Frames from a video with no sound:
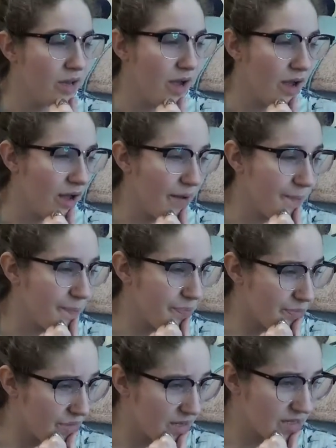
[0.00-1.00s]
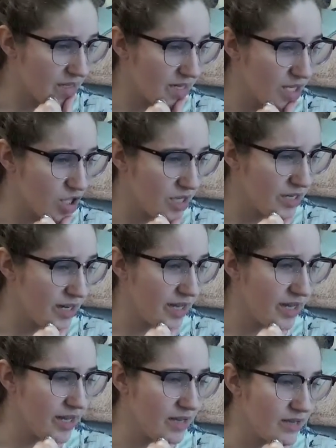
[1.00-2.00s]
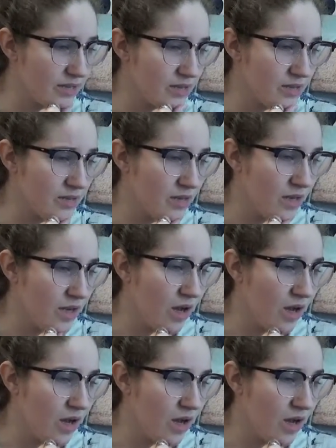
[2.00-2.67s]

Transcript: This condition is